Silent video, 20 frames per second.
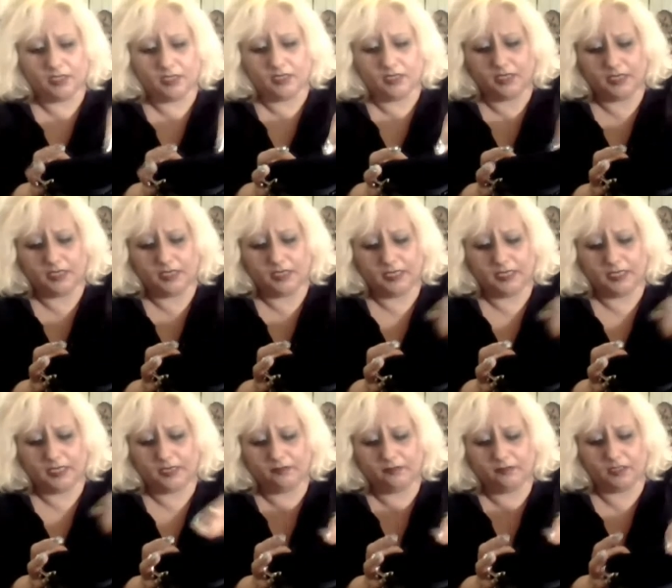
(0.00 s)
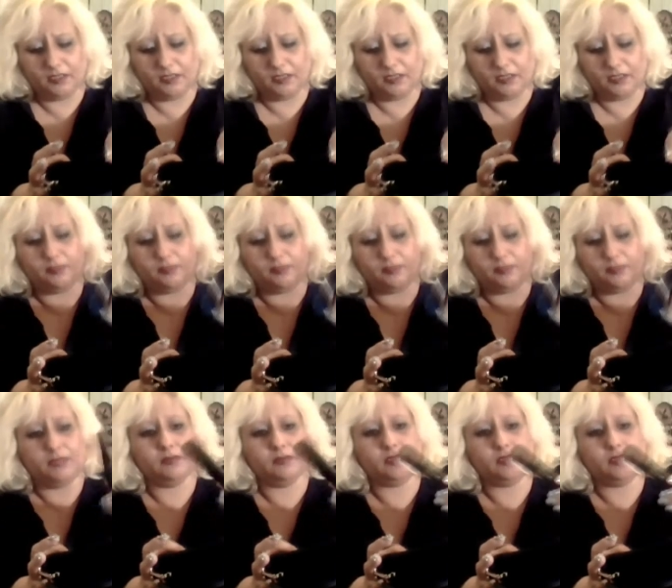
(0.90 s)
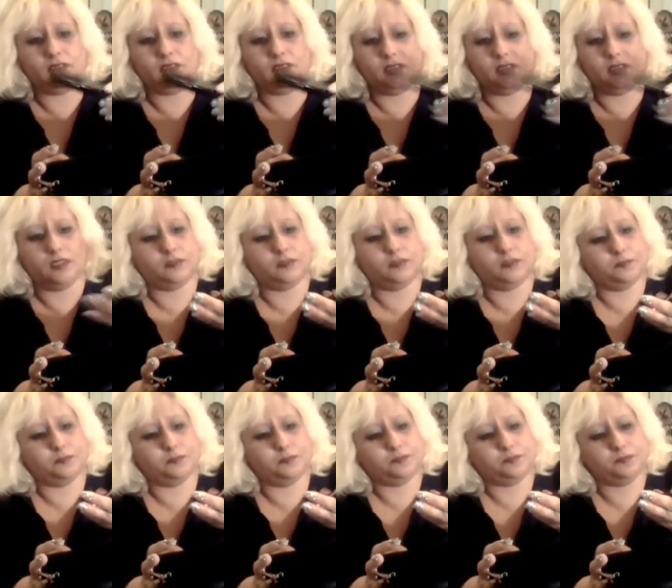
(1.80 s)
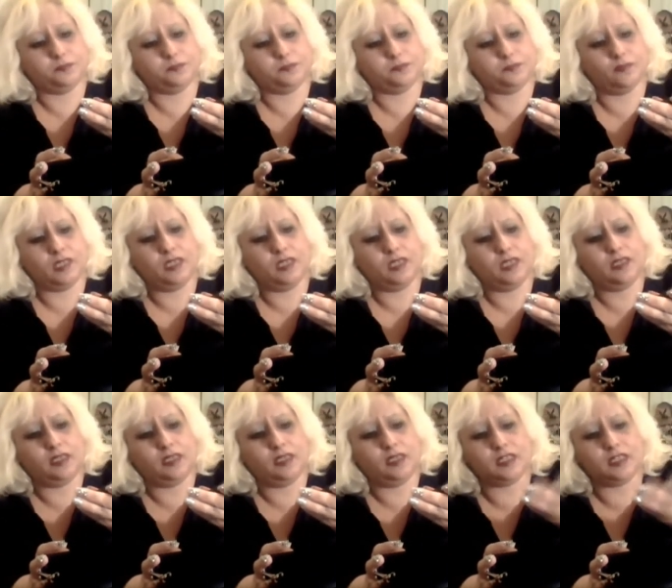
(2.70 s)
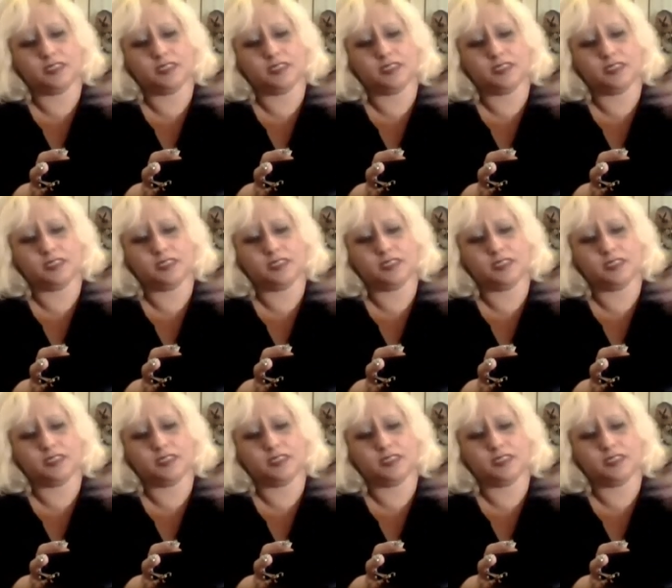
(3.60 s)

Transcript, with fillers: I have uh, my um, Lashes